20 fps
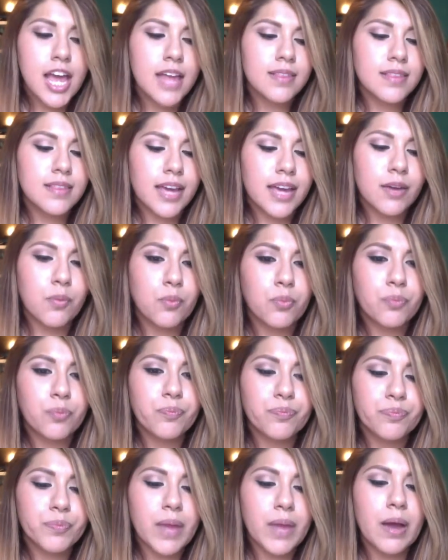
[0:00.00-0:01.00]
Like,
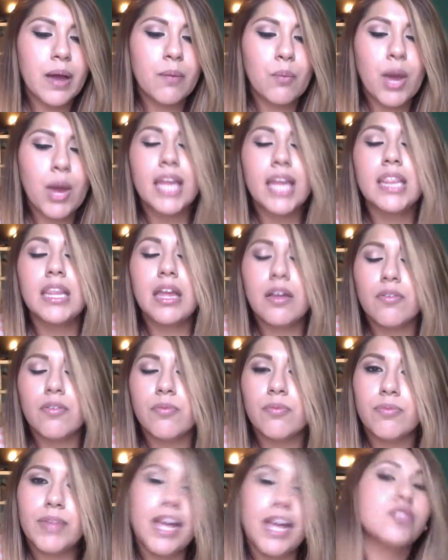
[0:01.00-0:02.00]
I
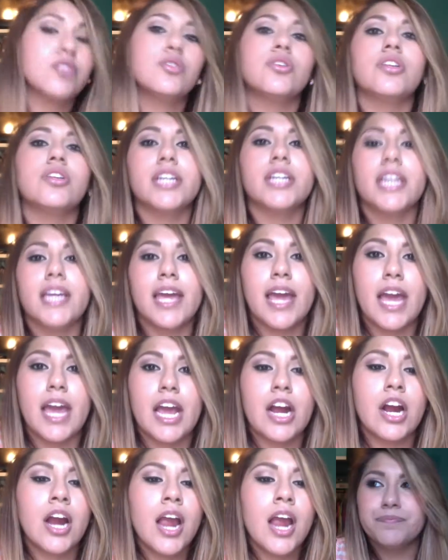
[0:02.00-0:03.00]
love natural looking
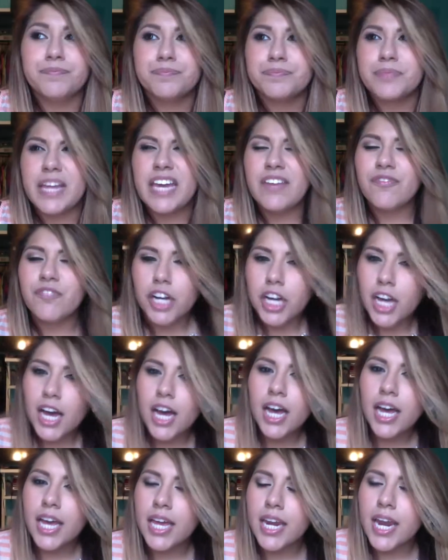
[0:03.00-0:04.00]
hair. And for
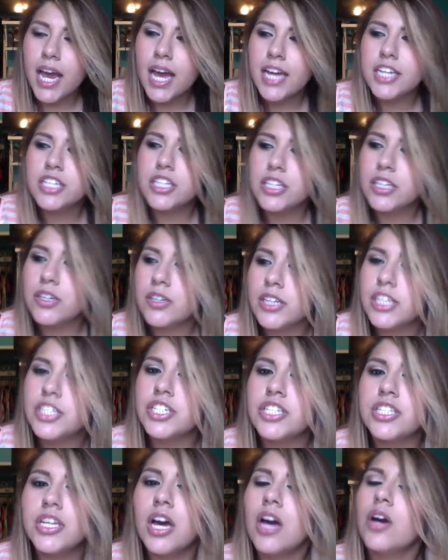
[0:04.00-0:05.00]
cut, I
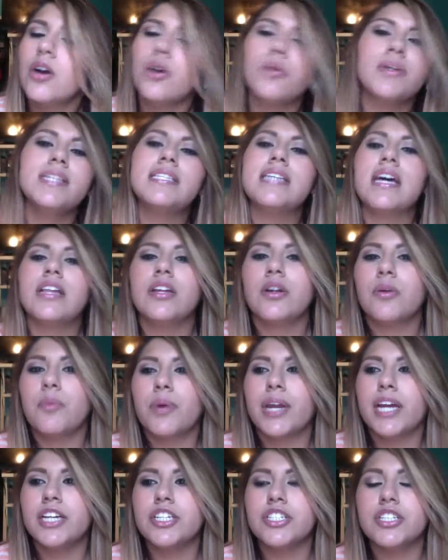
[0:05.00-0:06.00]
always tell her,
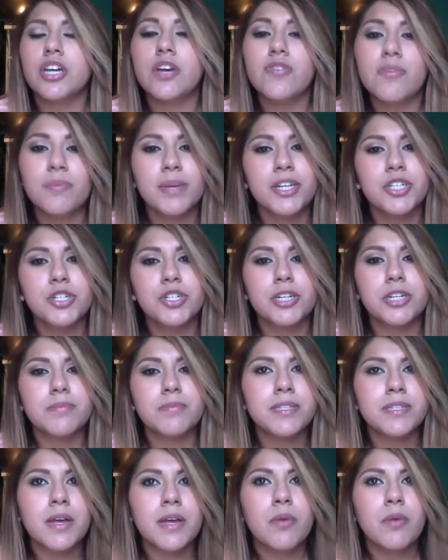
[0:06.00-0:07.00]
when I just go for my
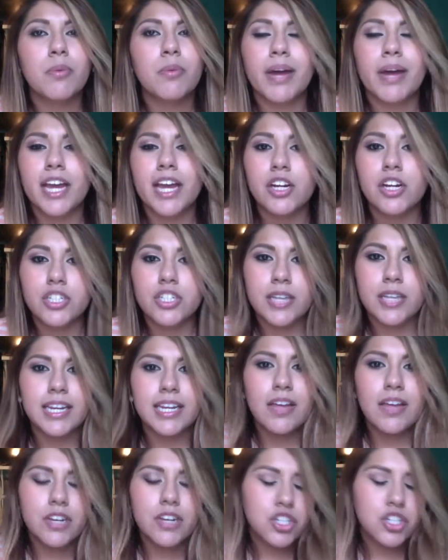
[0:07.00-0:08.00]
trims, when my hair is, like,
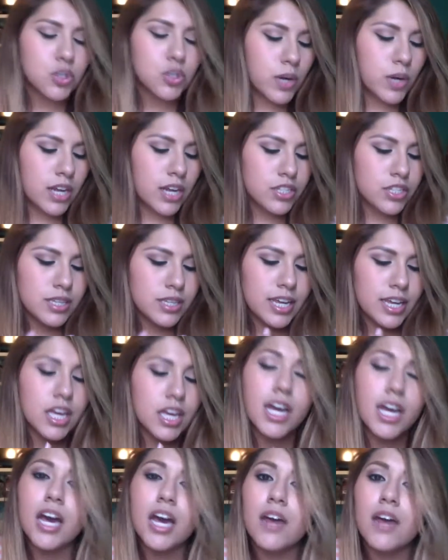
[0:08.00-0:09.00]
now that it's short, I just like
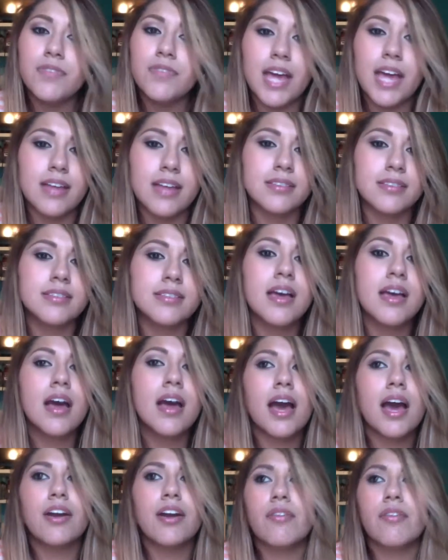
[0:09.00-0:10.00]
cut off the ends.
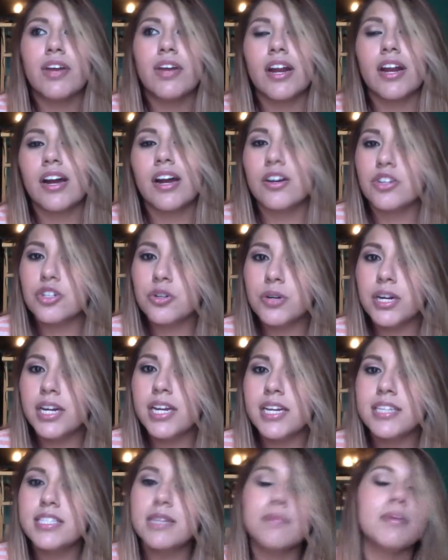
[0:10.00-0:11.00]
I don't even care how short it
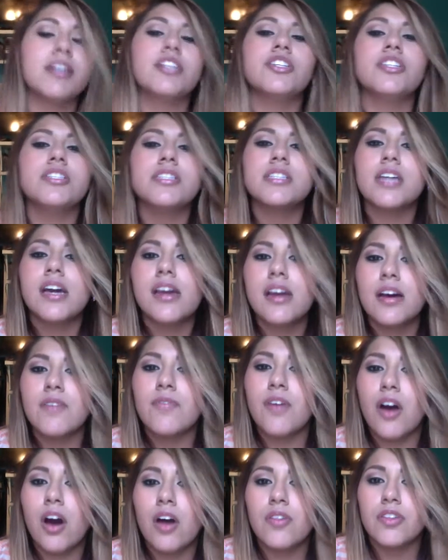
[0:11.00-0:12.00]
is. I'm like, just cut off
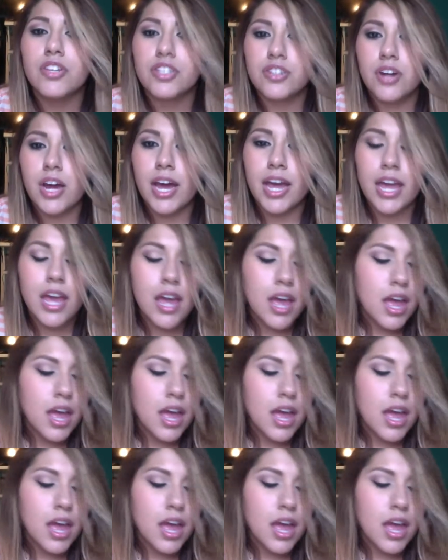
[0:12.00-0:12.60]
all the dry.